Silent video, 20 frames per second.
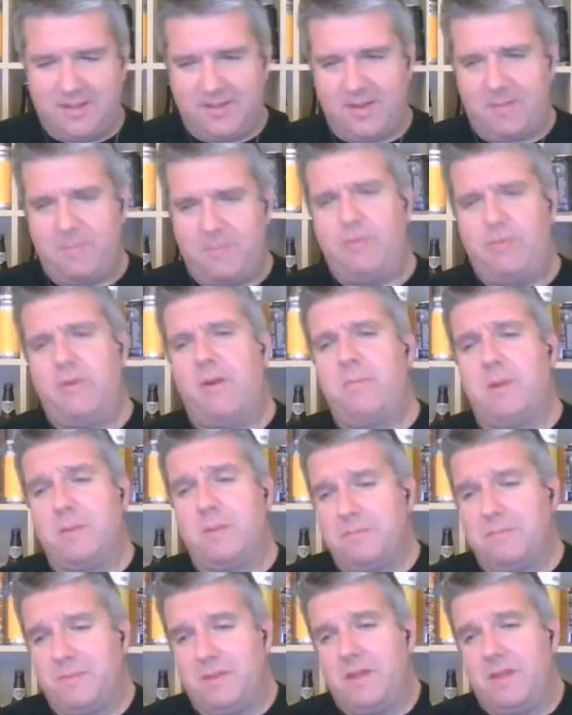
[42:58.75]
they've got a
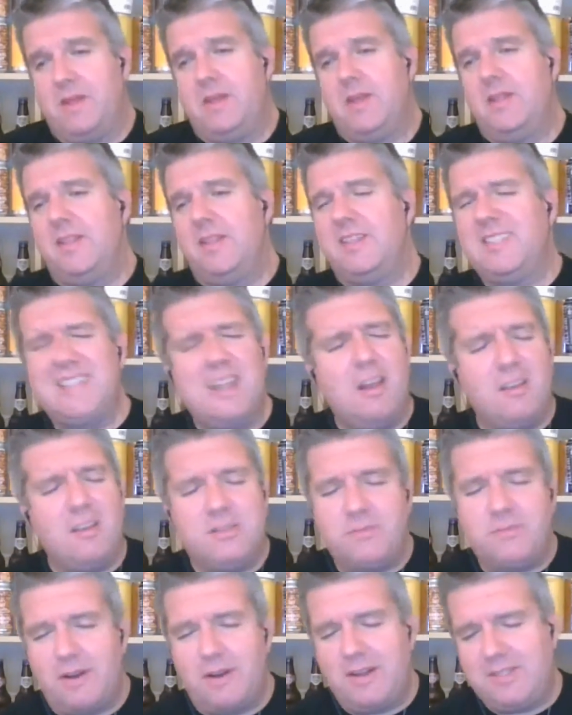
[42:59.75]
problem. There's
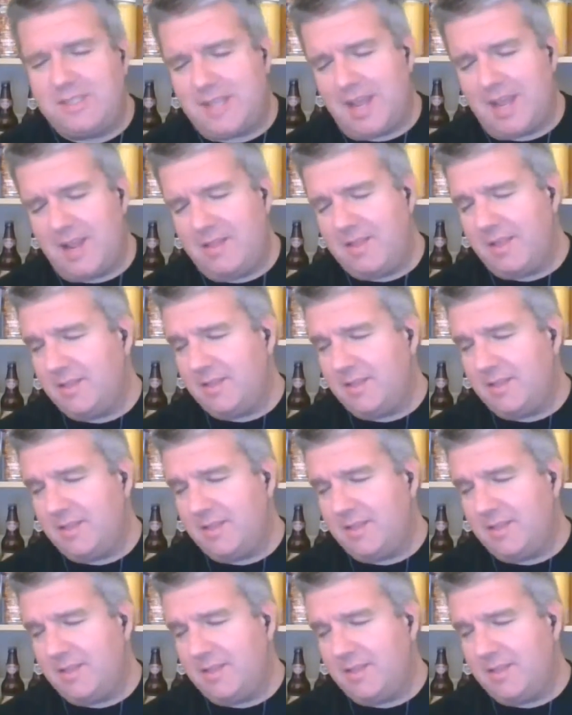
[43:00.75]
lots more entertaining